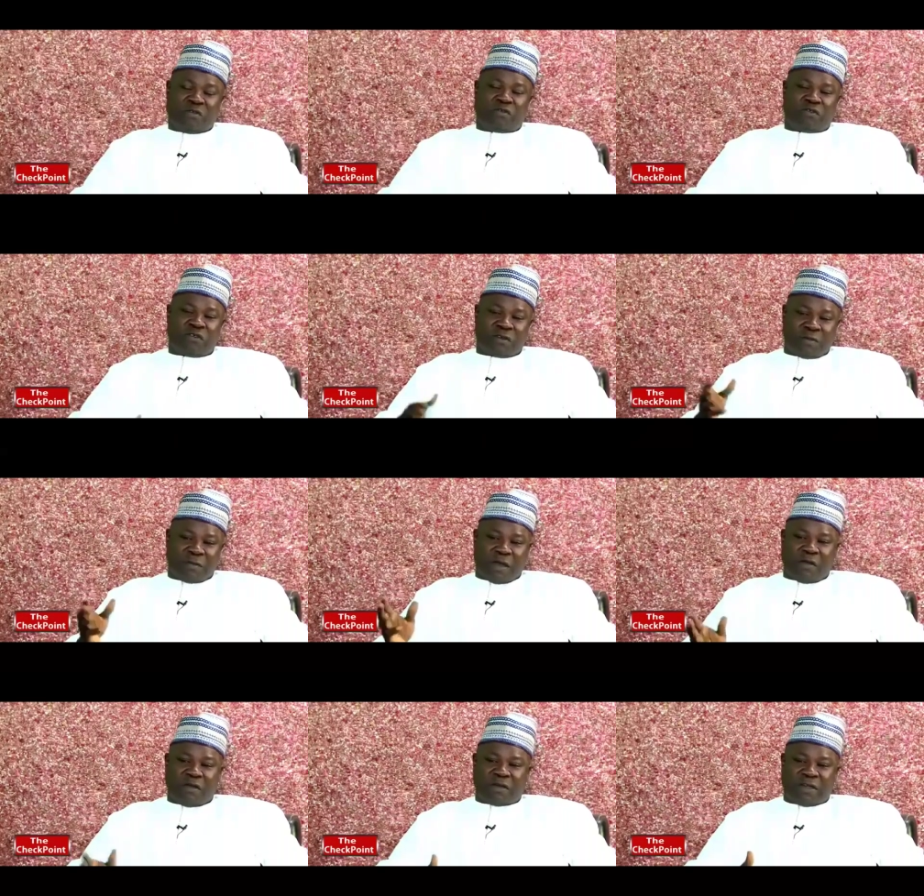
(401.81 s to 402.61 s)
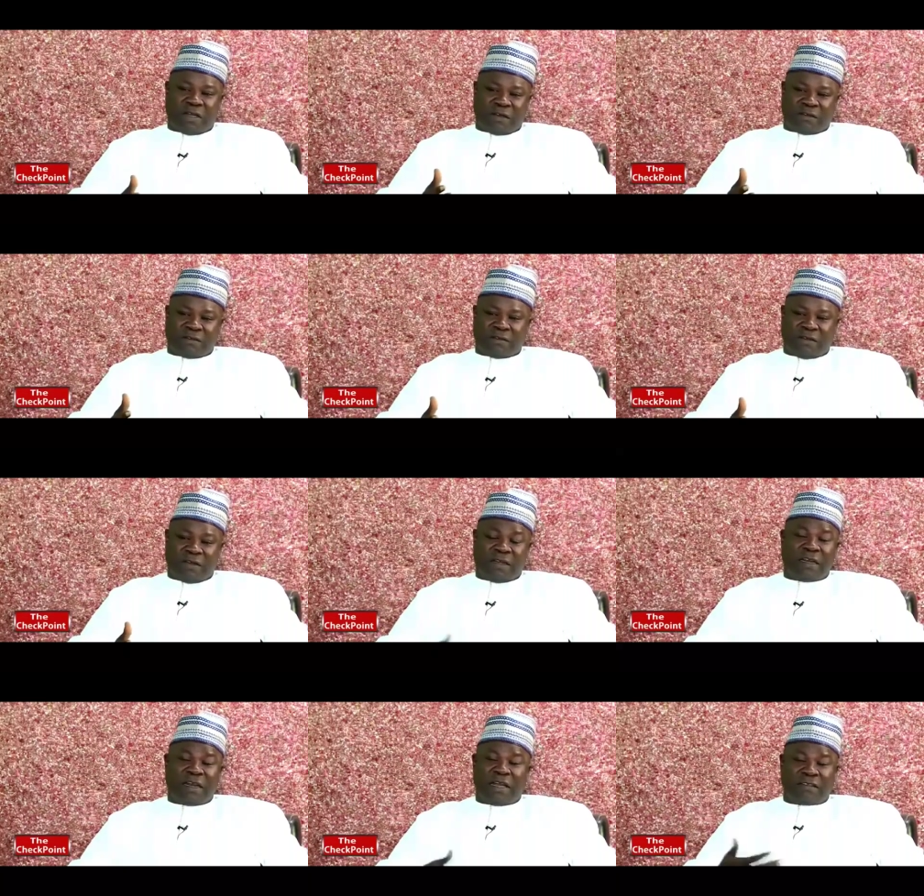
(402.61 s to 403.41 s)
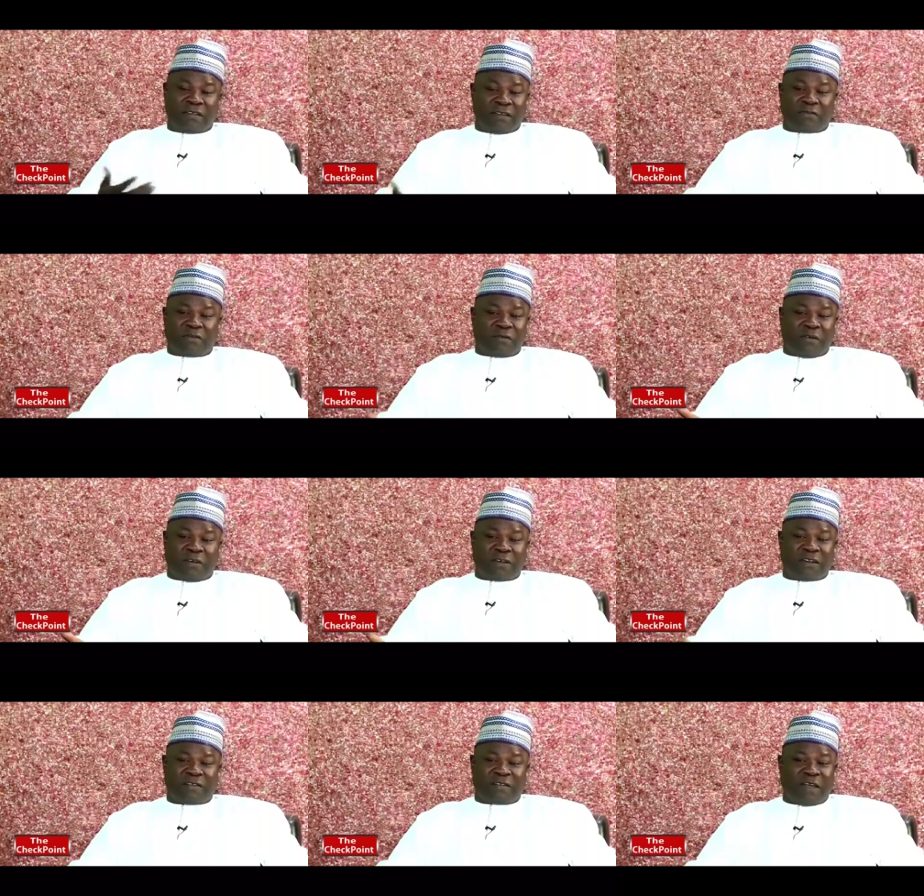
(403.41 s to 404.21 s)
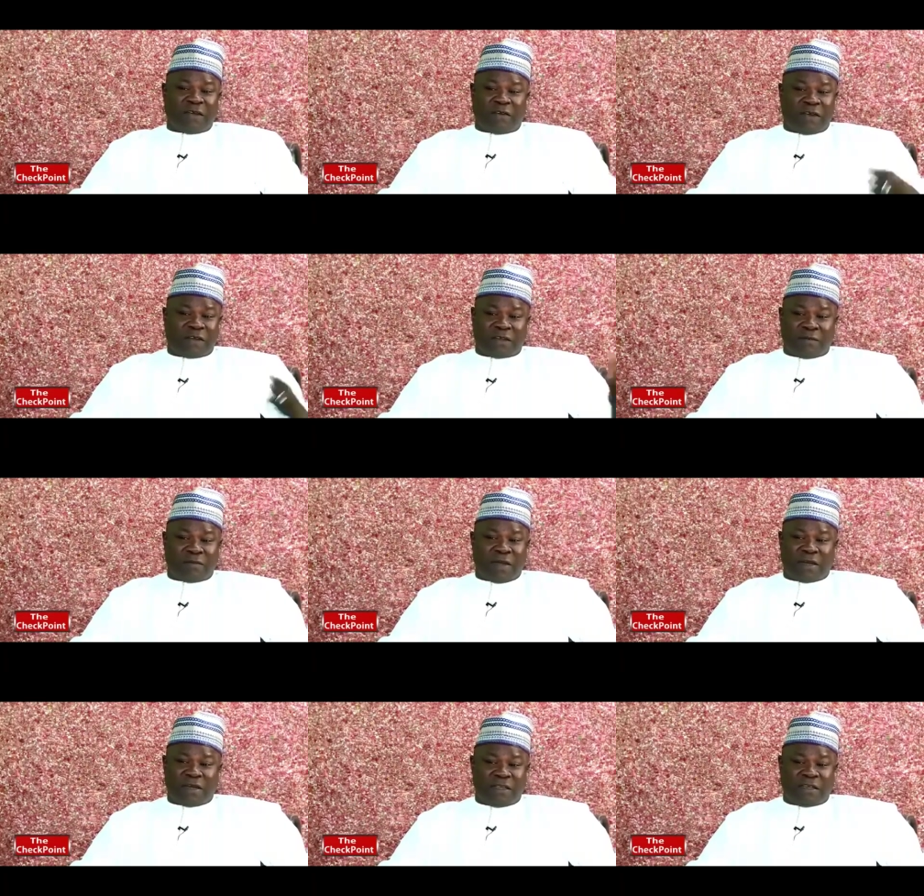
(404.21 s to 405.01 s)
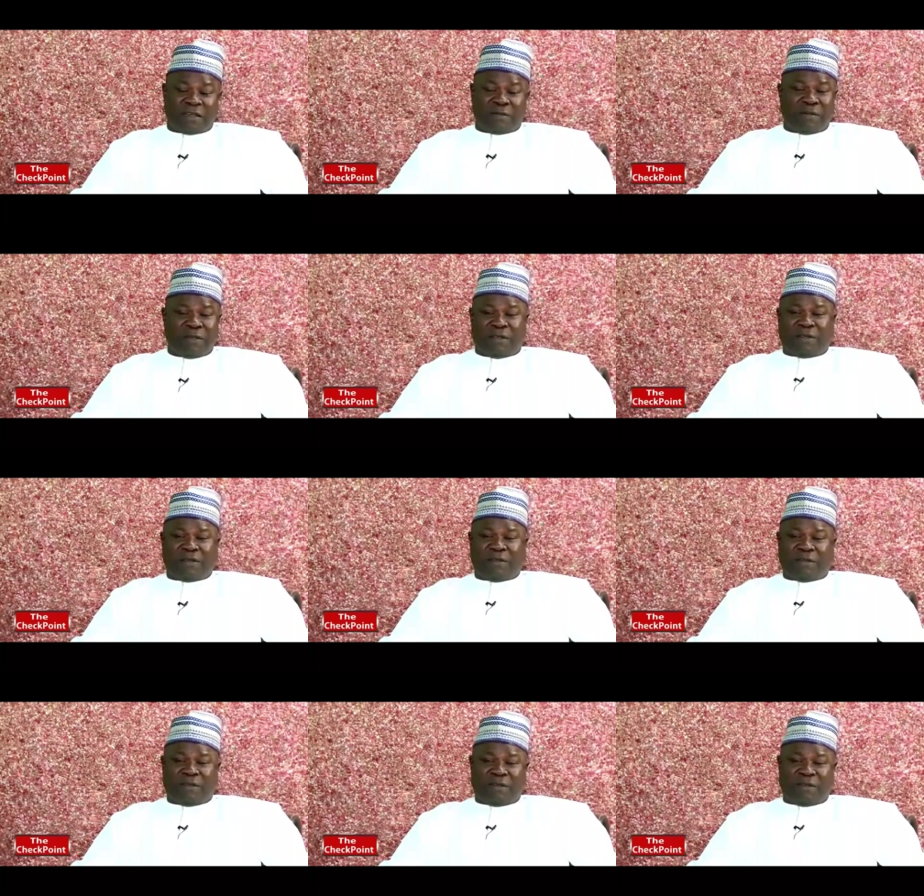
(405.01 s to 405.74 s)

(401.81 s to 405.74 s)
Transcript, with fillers: You talked about hotels. The license of hotels are collected by the GTB.